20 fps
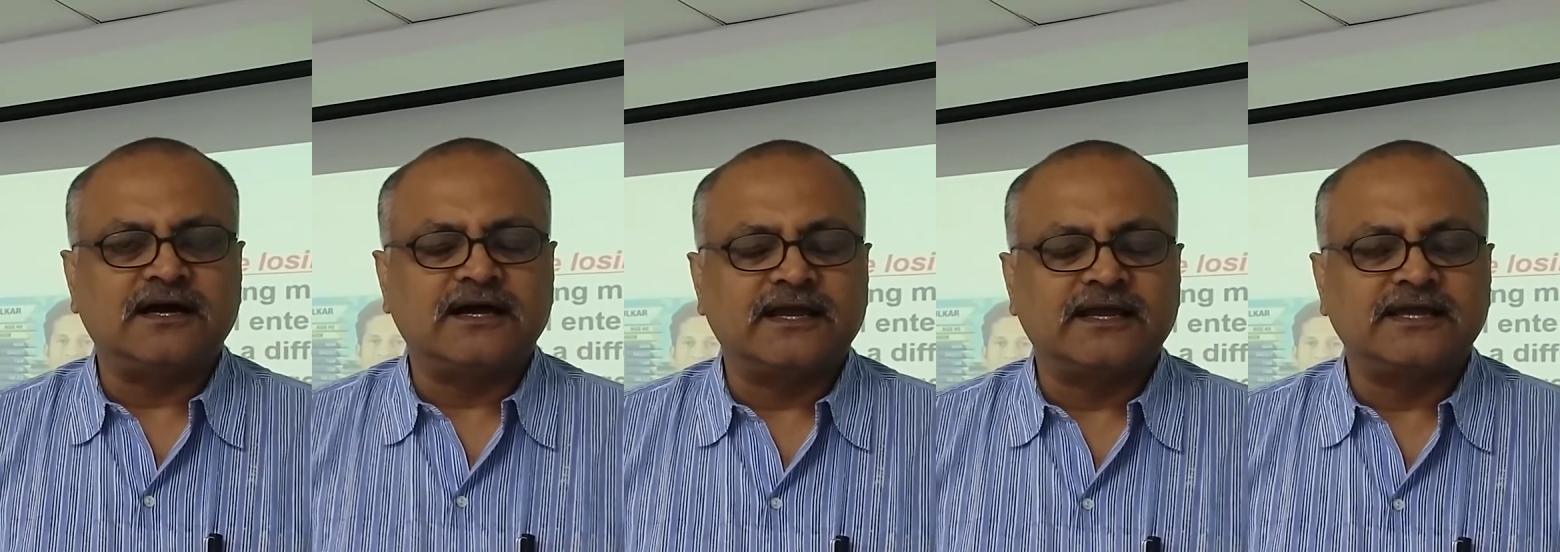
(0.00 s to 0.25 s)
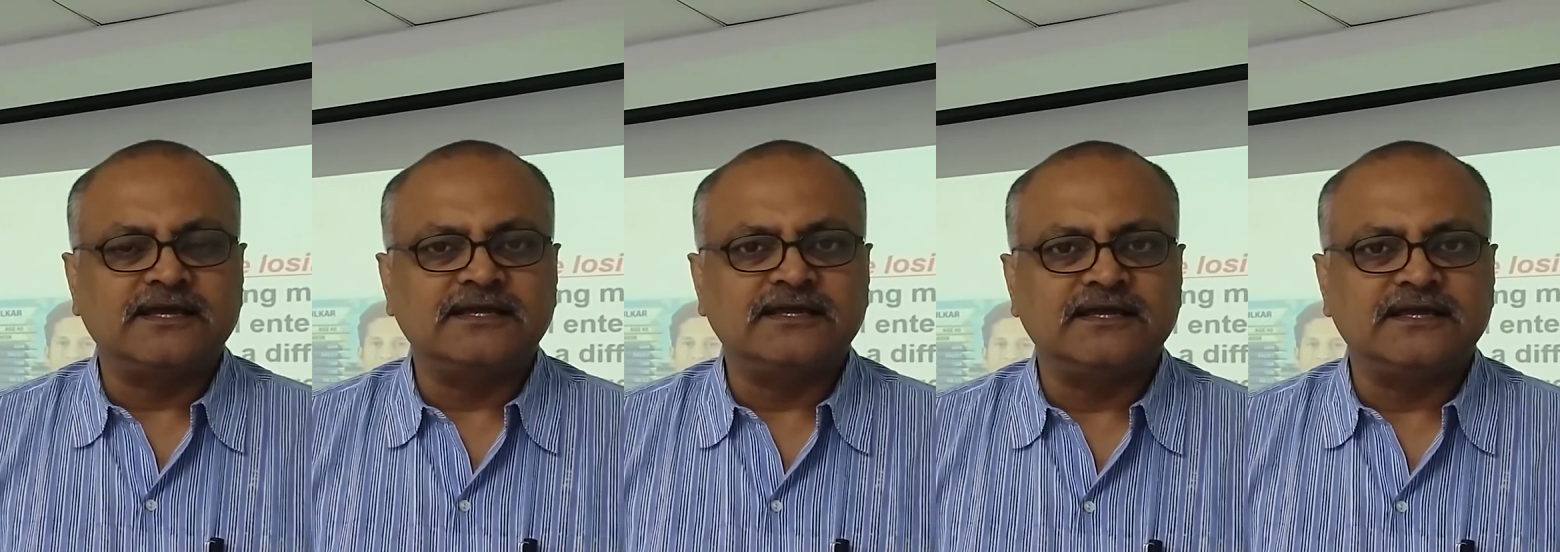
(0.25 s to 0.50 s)

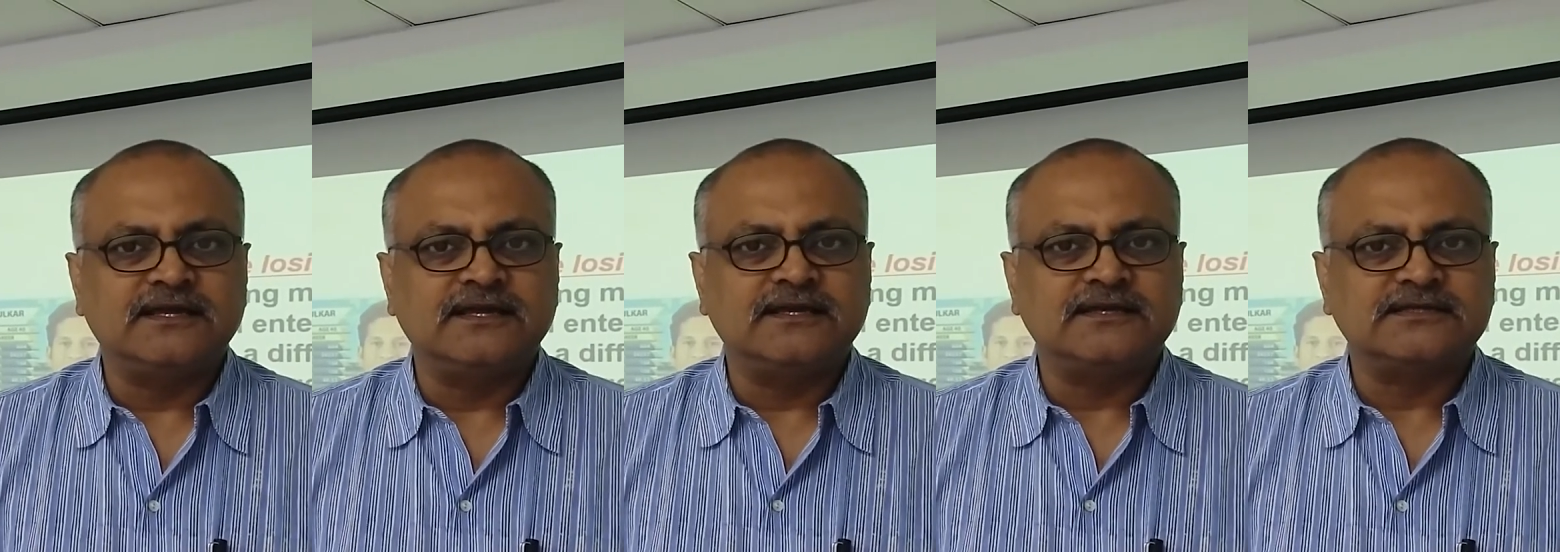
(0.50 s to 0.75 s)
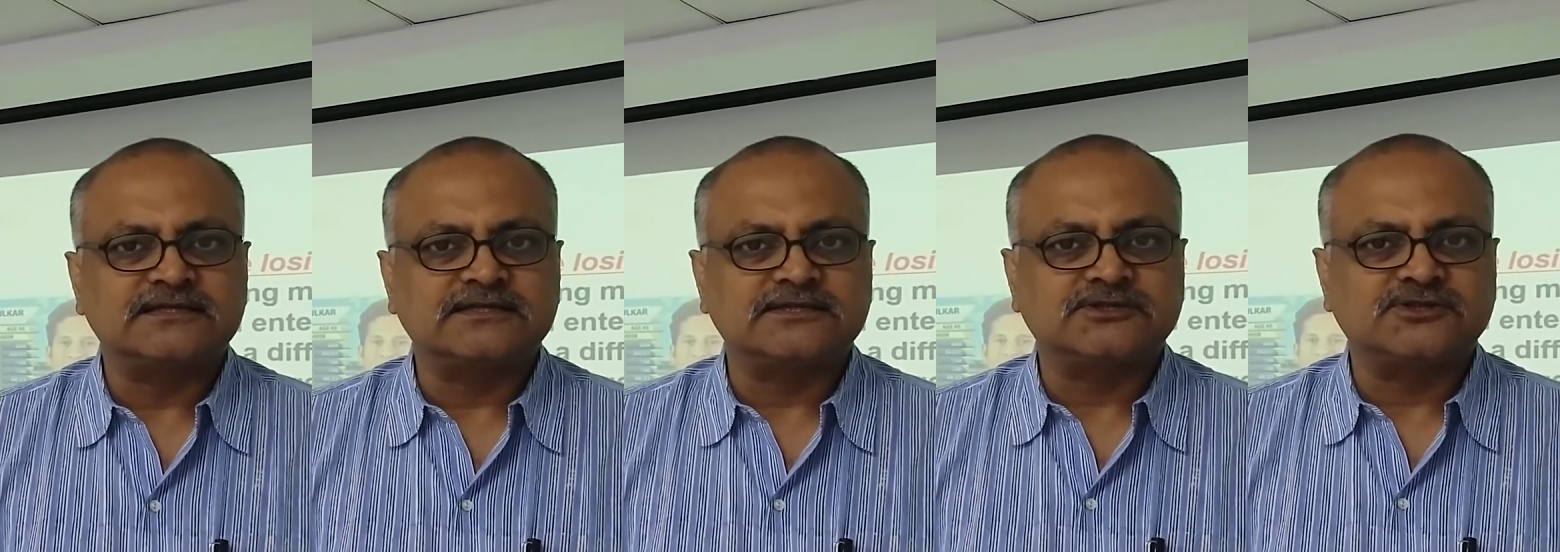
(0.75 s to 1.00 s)

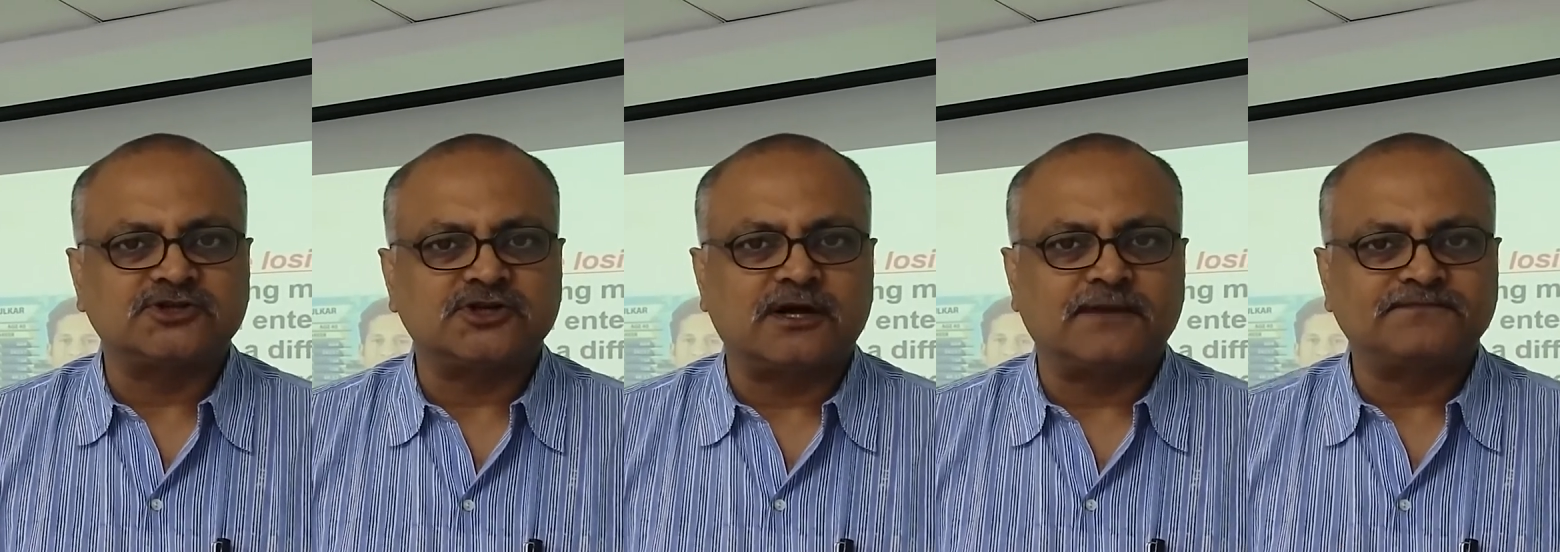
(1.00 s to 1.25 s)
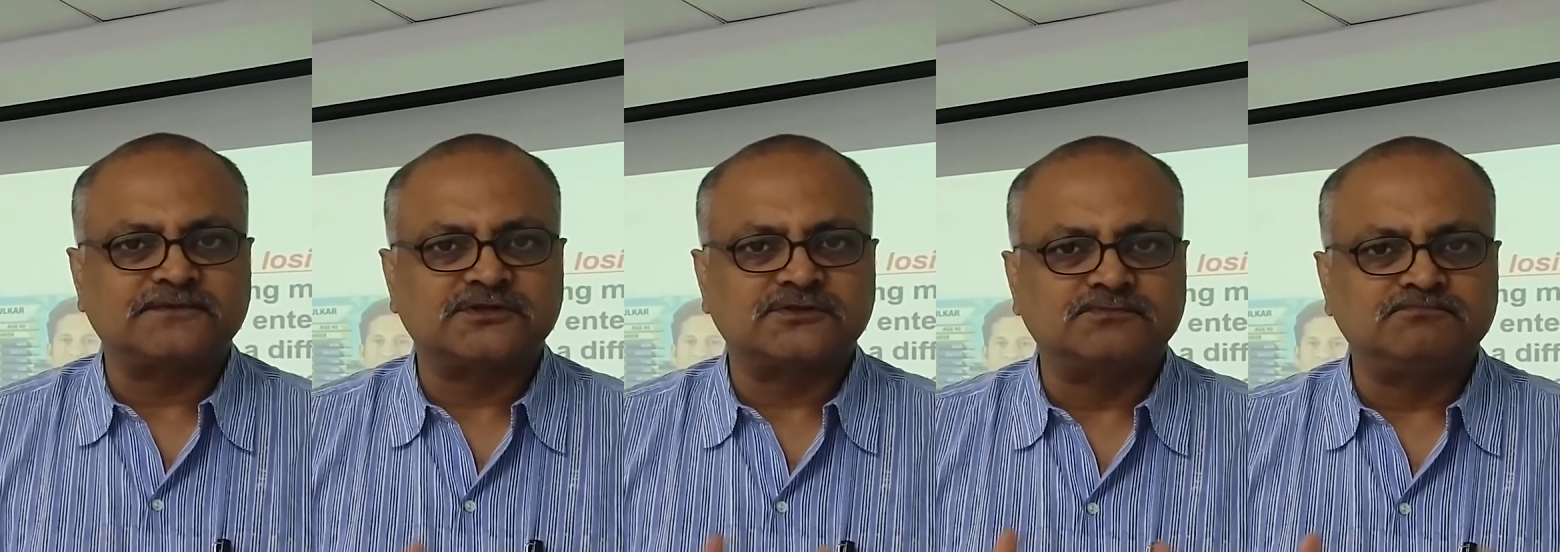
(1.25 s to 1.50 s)
He is
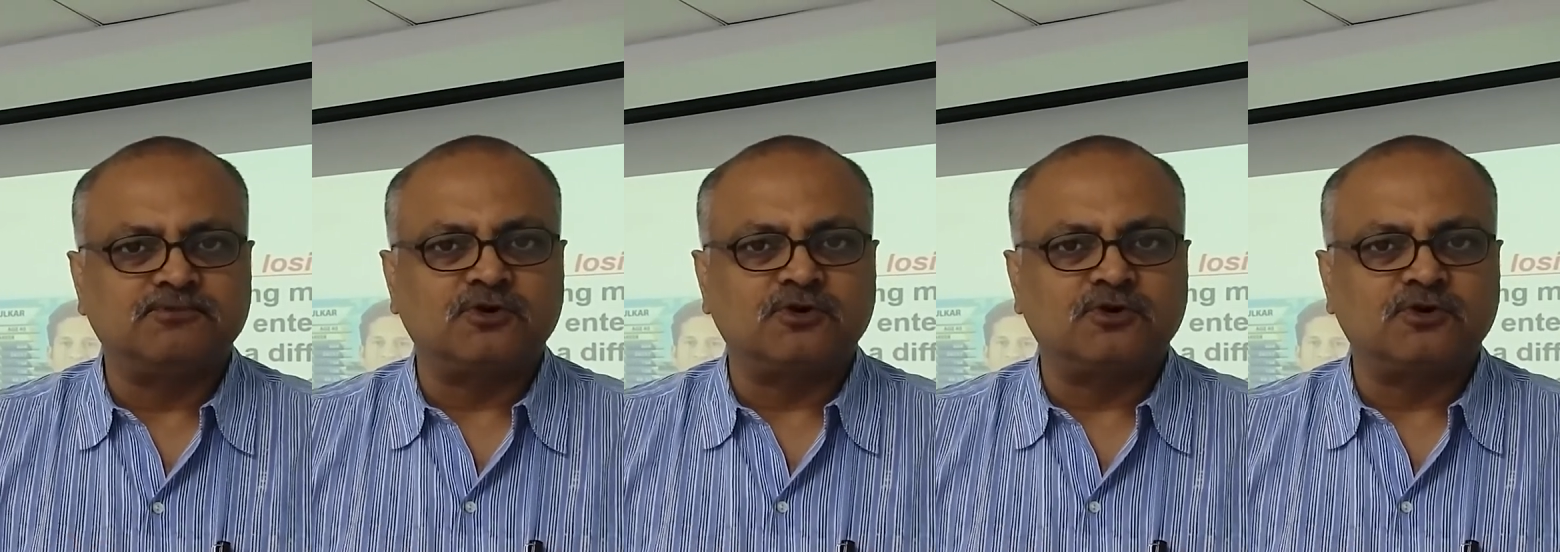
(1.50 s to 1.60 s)
dropped